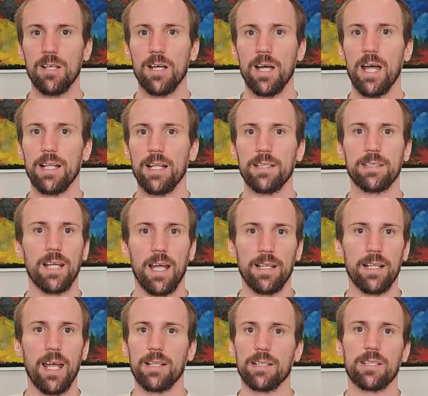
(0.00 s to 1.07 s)

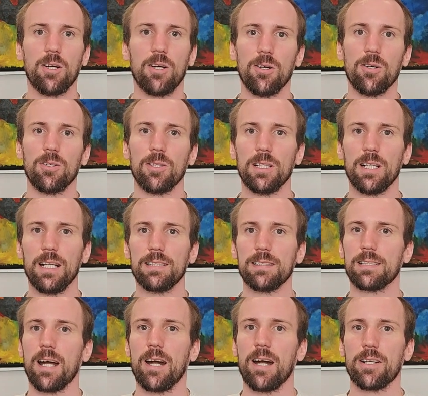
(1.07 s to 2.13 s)
and coal, and
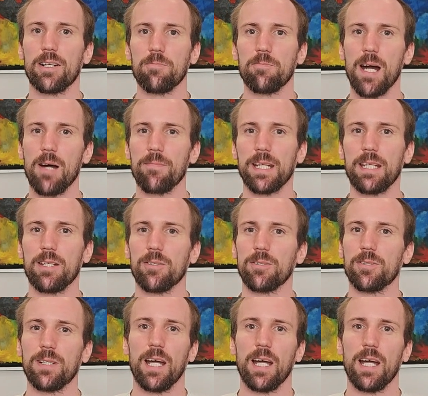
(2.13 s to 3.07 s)
started the barbecue.